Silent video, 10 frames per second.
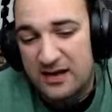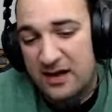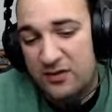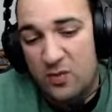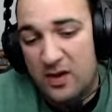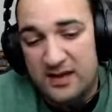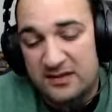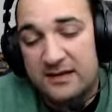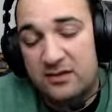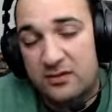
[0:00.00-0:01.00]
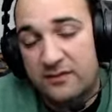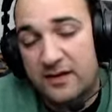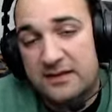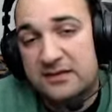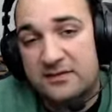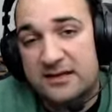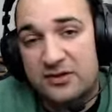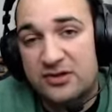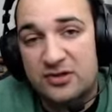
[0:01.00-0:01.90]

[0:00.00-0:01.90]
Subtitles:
Otherwise, your fighters are essentially